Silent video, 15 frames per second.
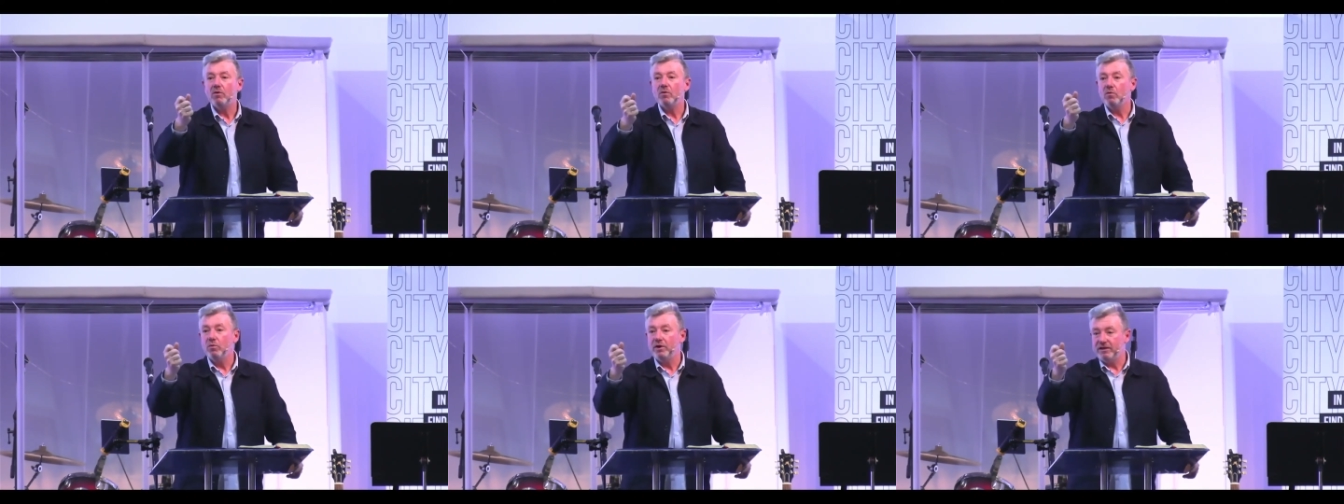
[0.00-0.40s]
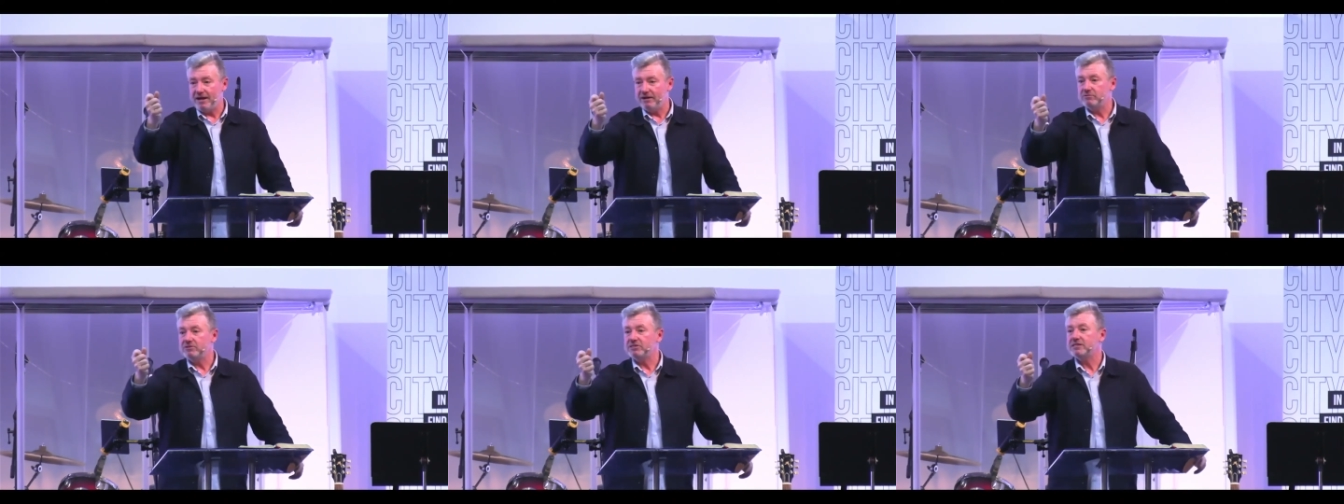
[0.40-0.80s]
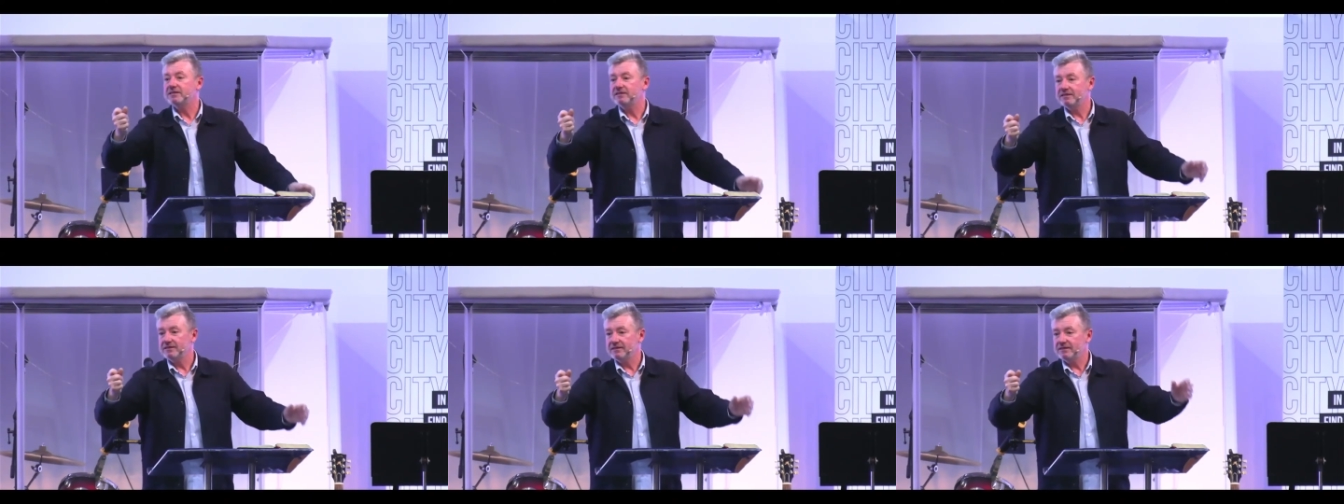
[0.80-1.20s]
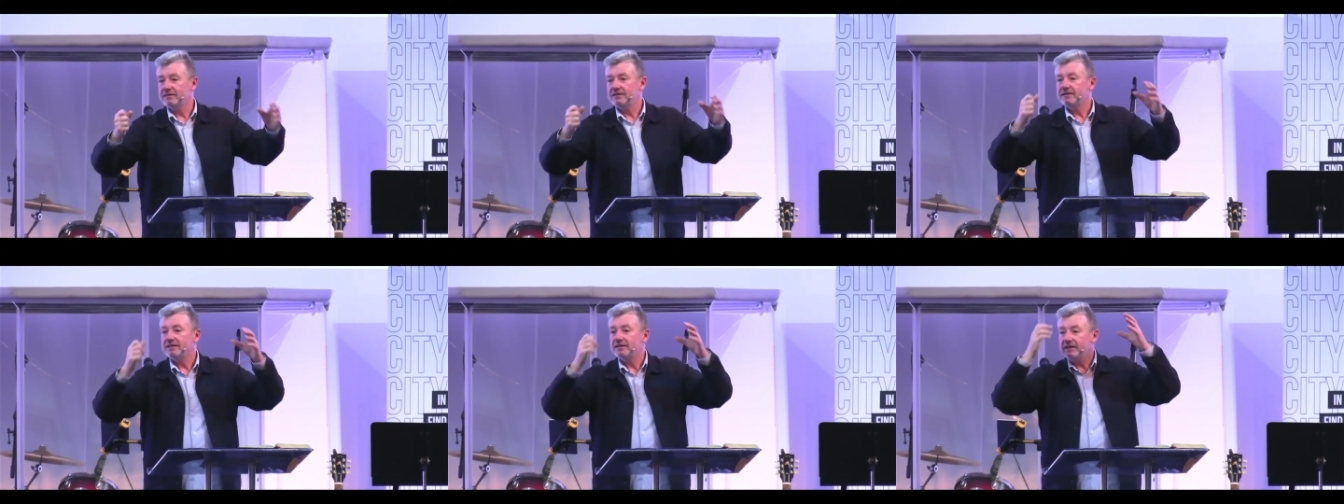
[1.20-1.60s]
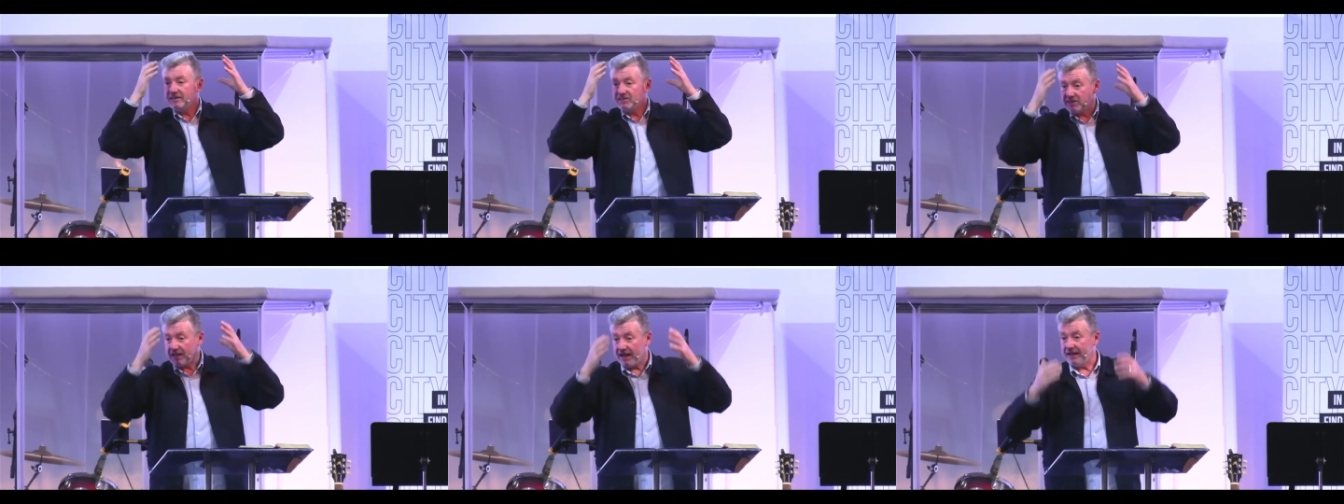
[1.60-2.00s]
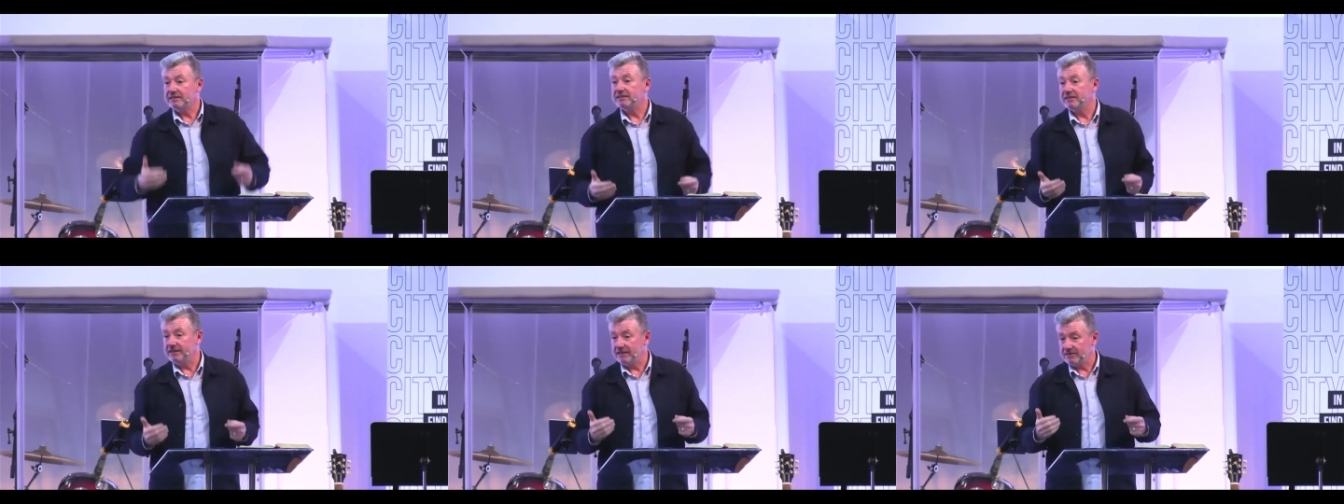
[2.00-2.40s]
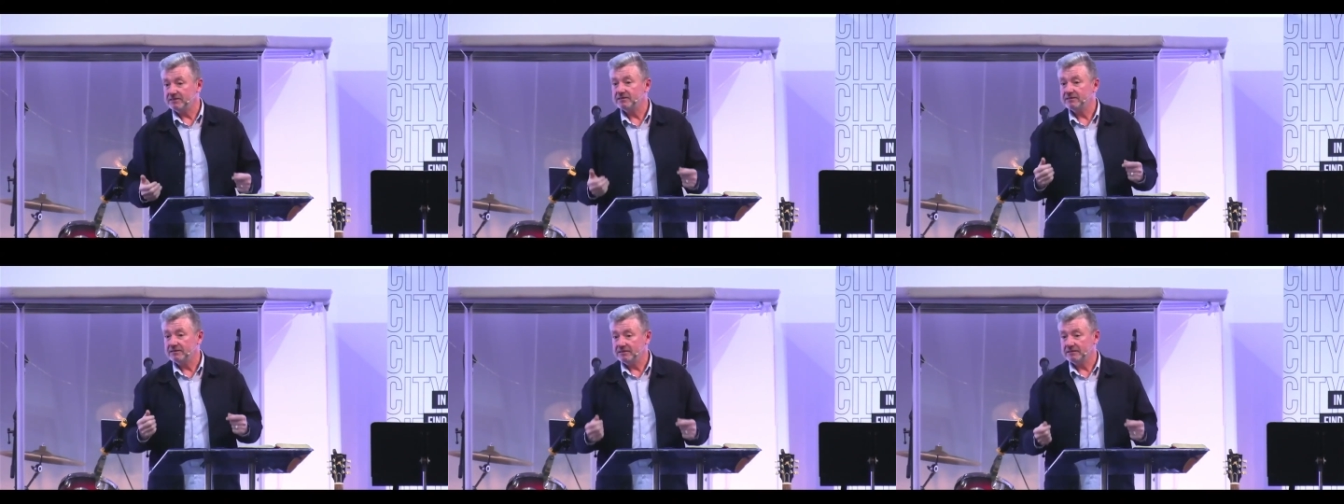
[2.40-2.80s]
without is kindness.